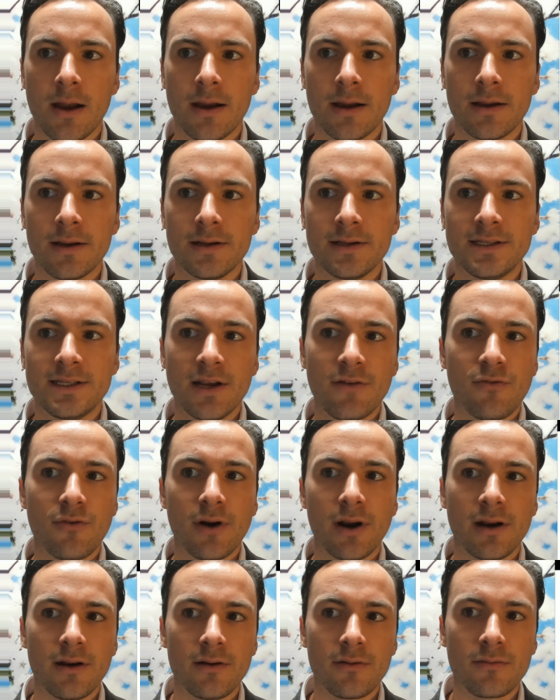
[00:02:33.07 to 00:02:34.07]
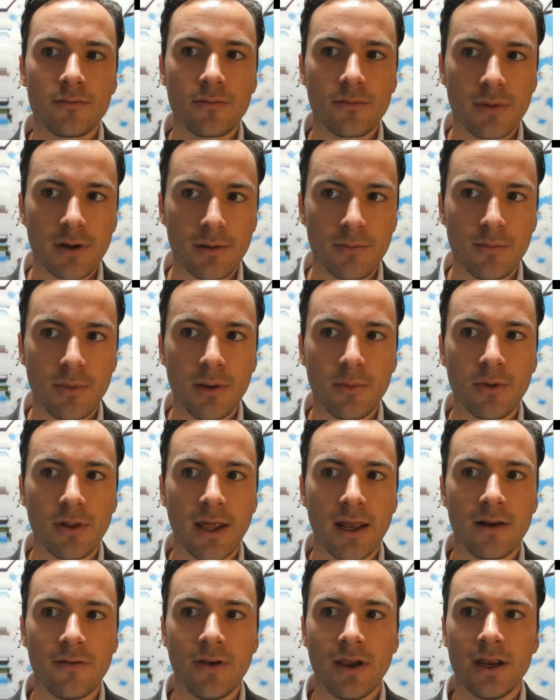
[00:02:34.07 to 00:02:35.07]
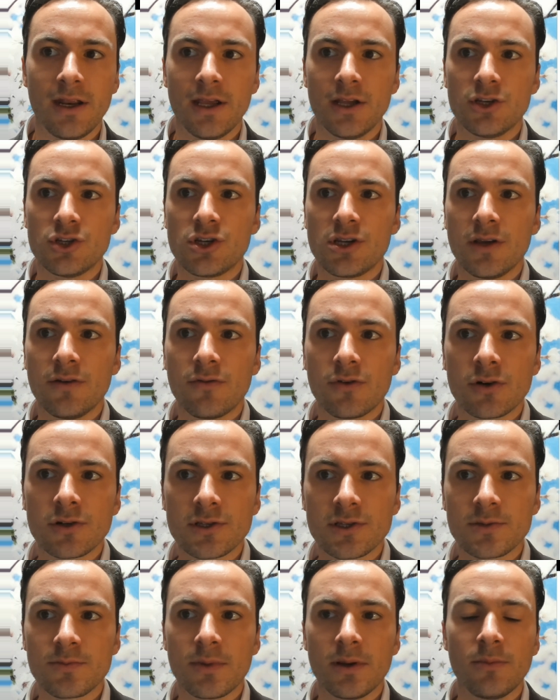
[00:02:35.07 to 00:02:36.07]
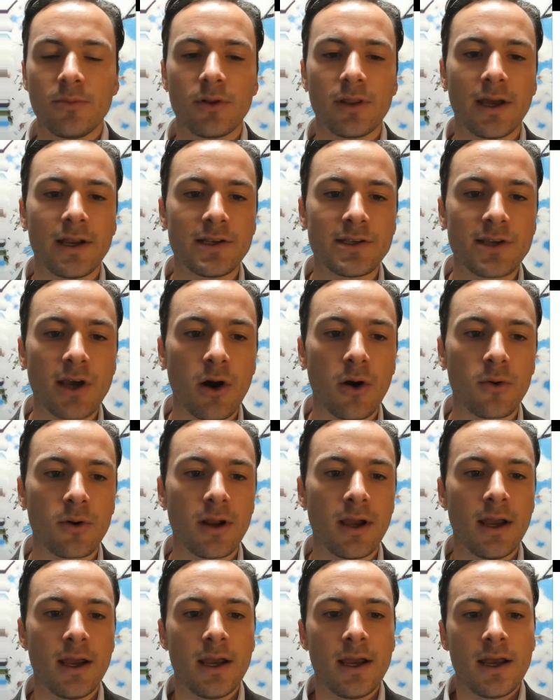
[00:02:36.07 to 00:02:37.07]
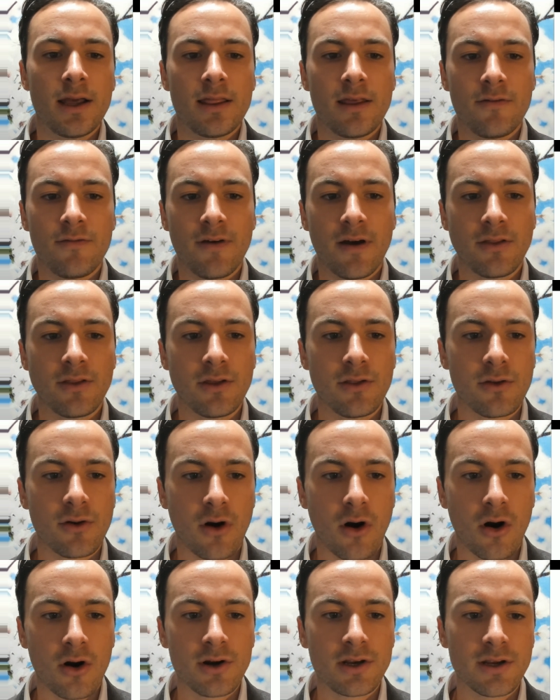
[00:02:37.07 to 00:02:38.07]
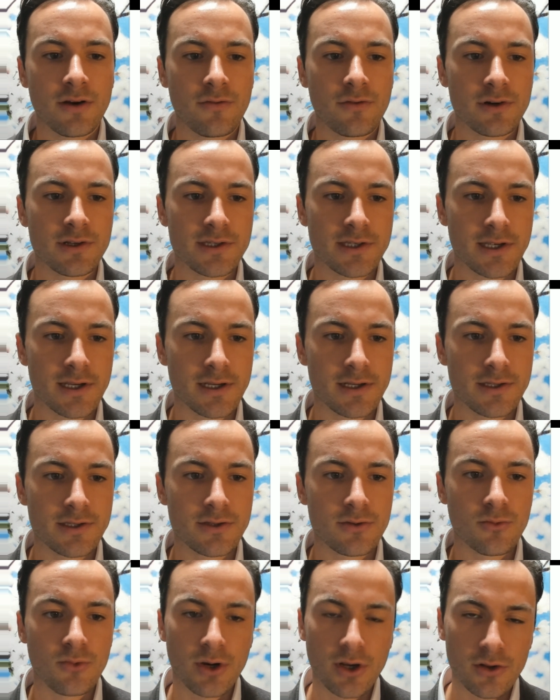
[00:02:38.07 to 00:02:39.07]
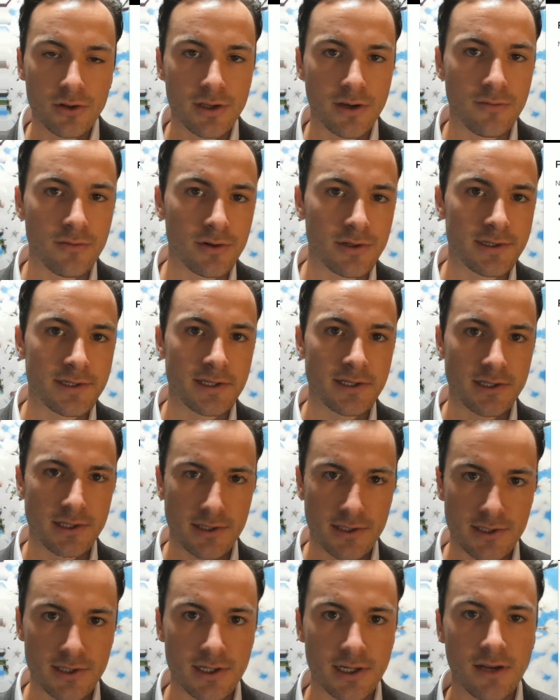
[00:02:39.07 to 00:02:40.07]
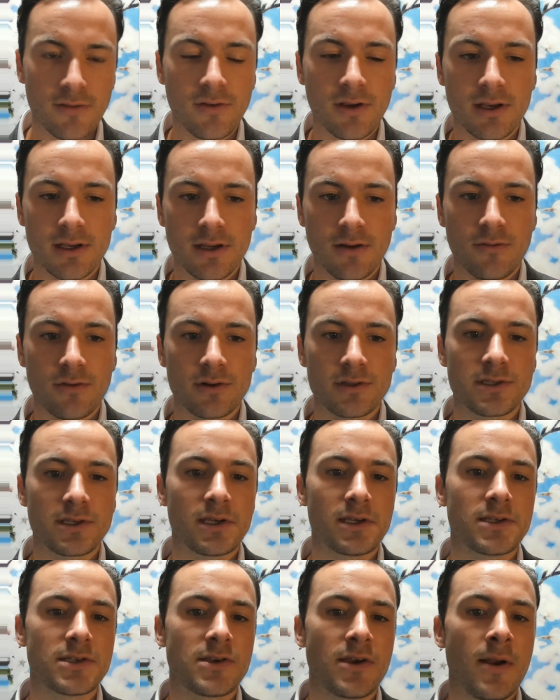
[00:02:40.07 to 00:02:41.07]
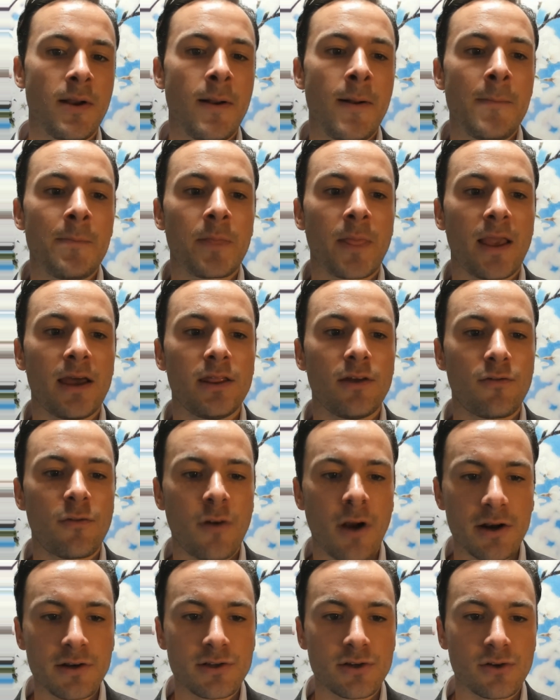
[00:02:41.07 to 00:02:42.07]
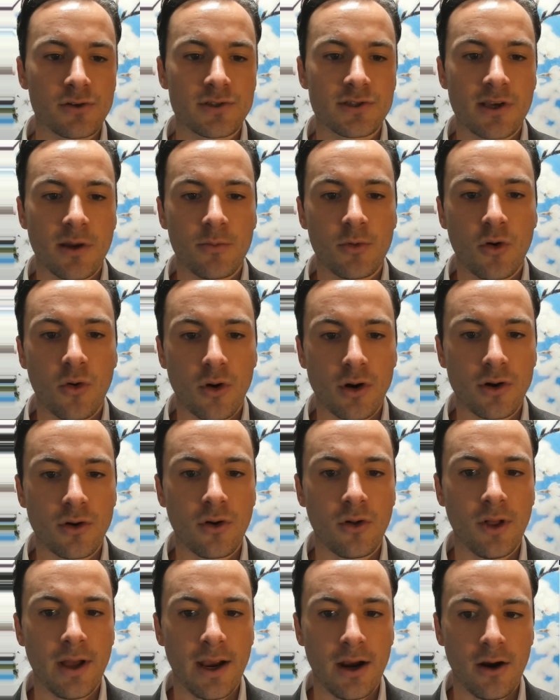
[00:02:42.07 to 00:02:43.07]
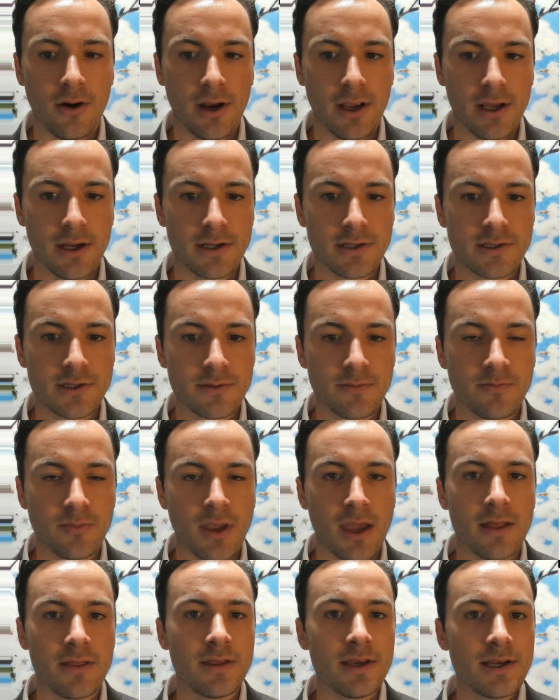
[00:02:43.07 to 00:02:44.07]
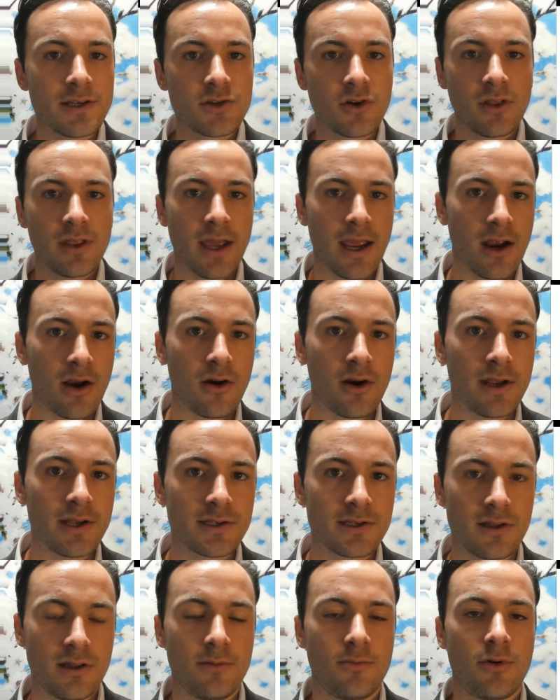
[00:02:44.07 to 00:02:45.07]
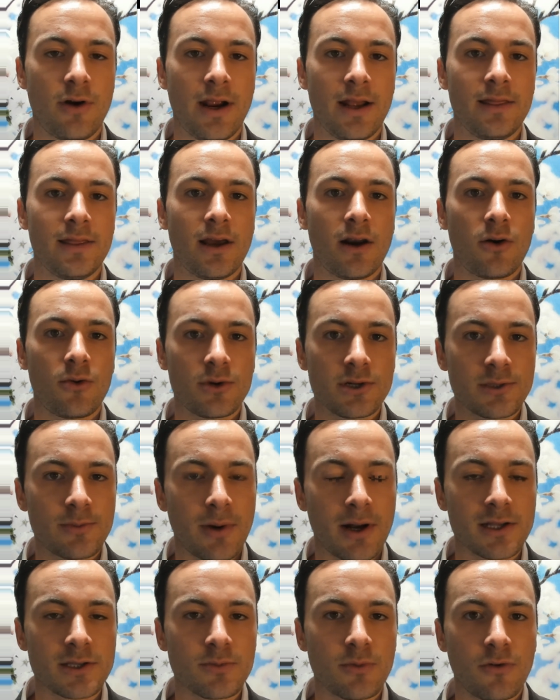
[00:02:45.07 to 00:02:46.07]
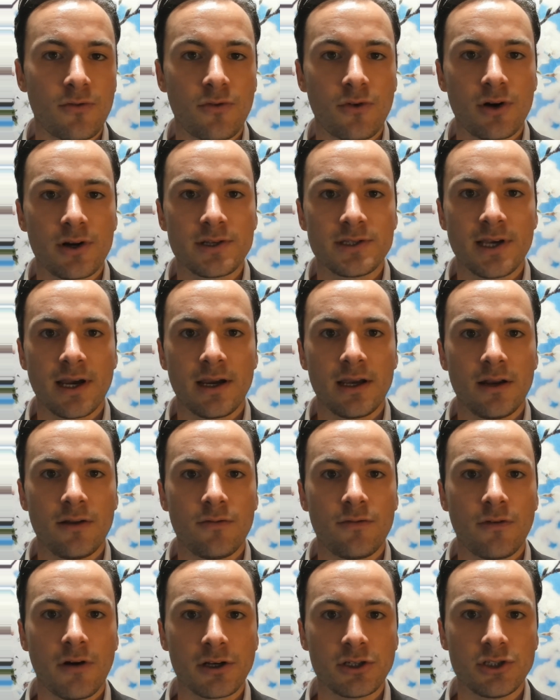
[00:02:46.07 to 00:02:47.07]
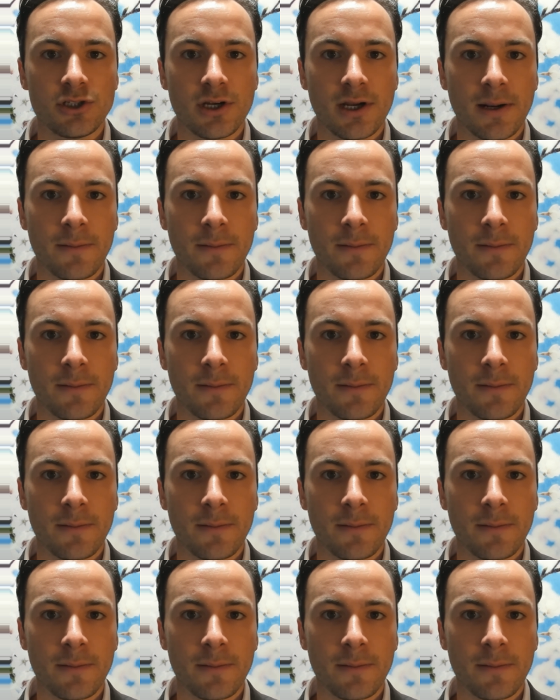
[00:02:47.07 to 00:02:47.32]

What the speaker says: different in people that have ADHD versus people that don't. They found that there are differences, real differences and significant differences in the frontal-subcortical areas, and these are the areas of the brain that are responsible for executive functioning.